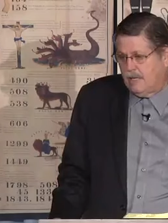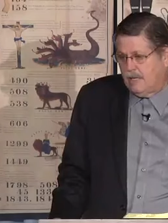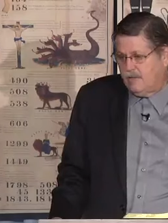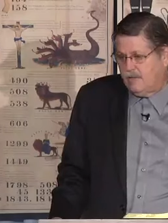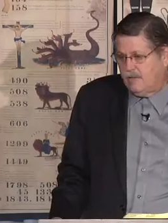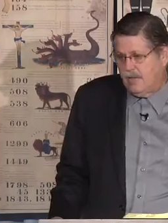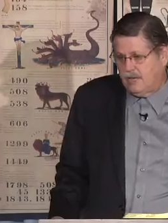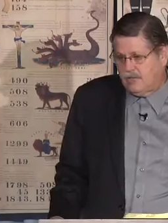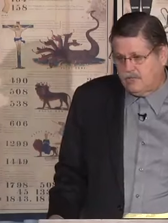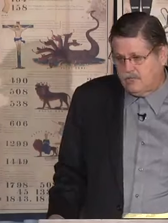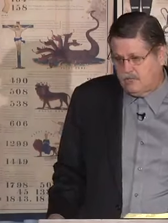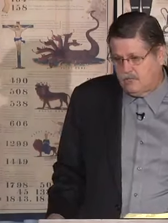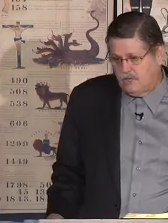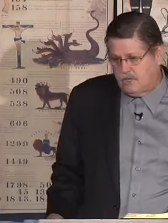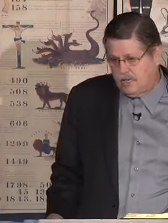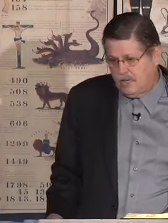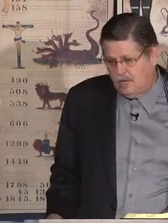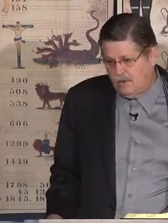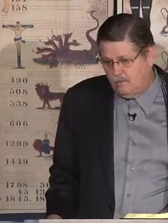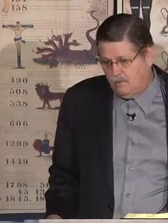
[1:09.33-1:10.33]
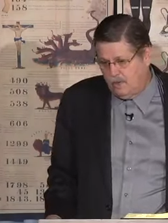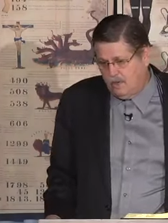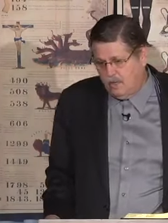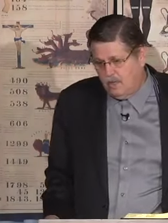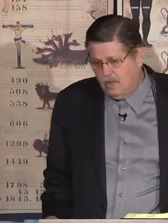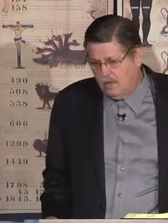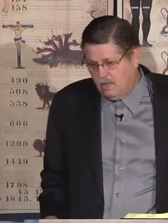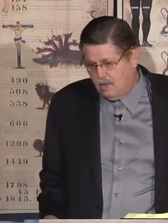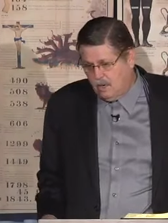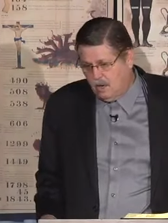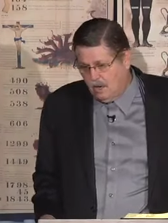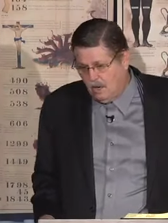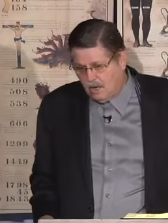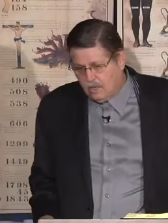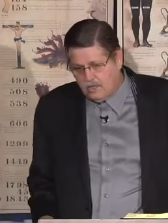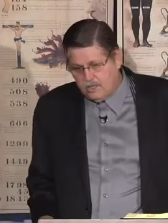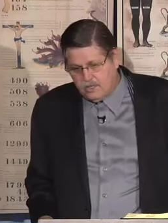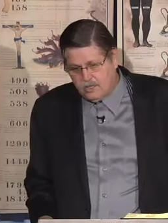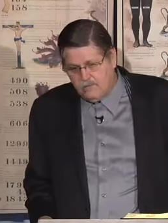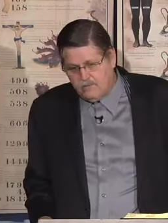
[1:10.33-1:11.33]
at the Exeter camp meeting in
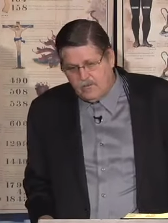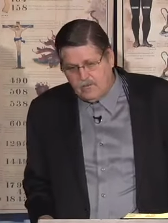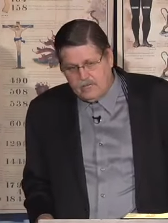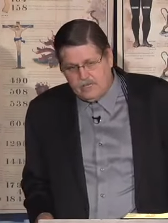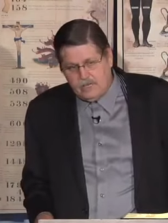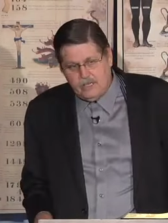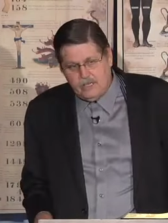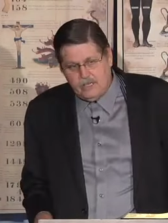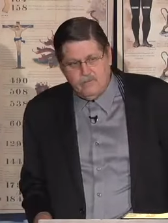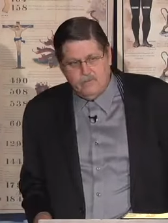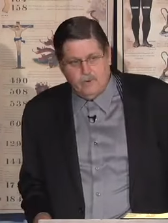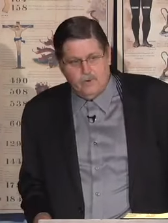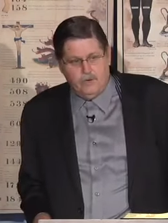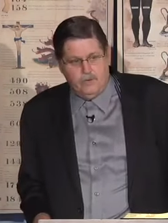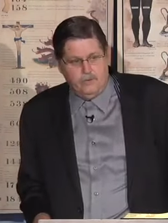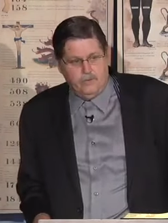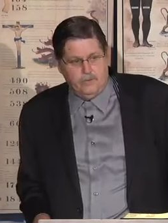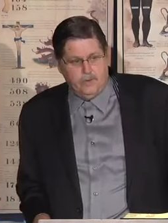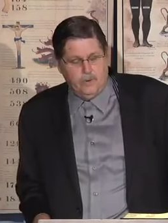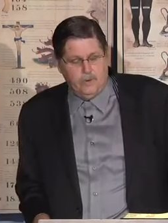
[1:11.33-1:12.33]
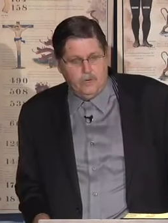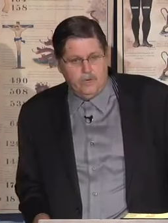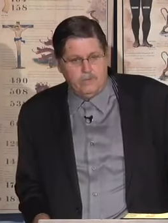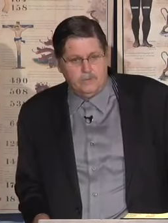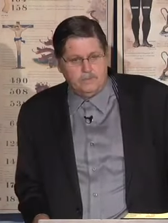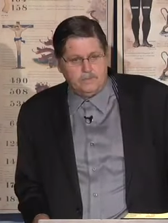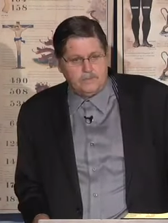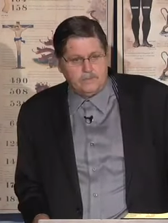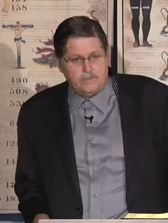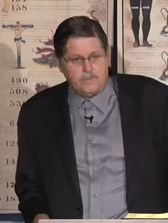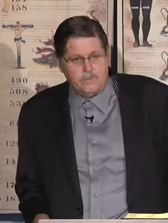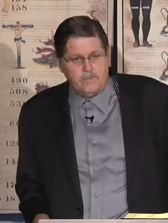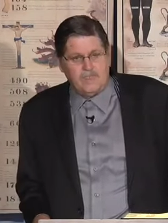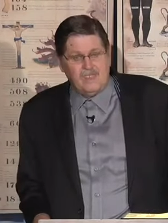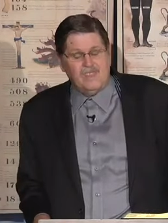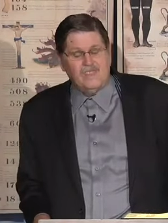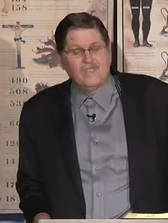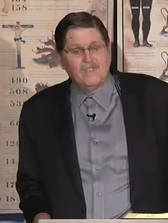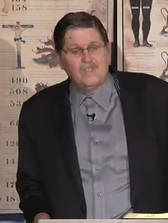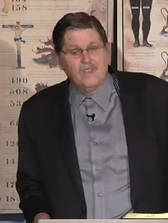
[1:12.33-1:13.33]
August of 1844,
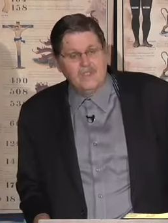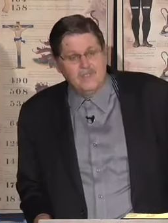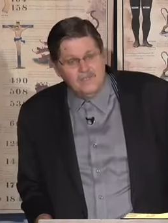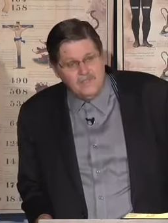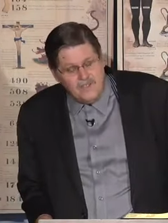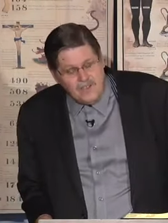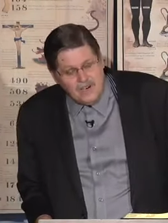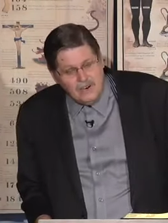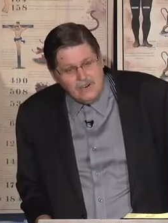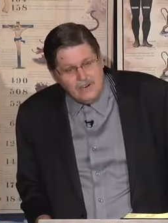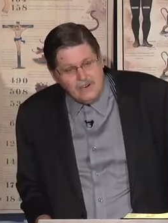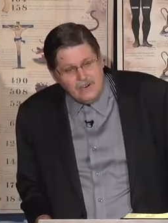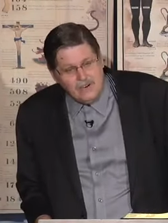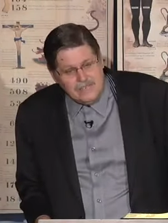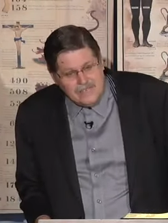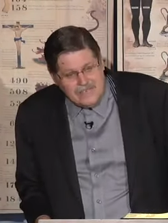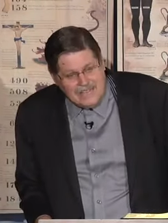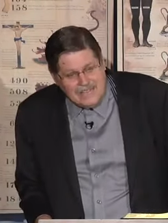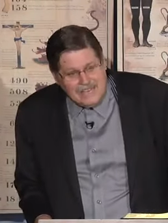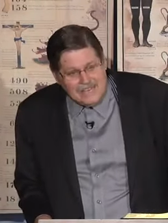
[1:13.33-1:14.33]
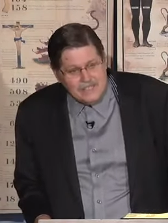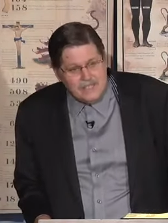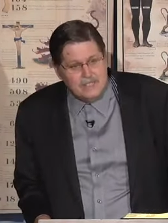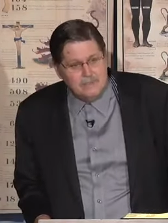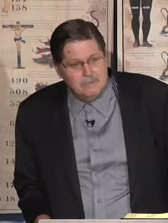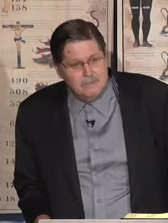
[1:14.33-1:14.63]
the very last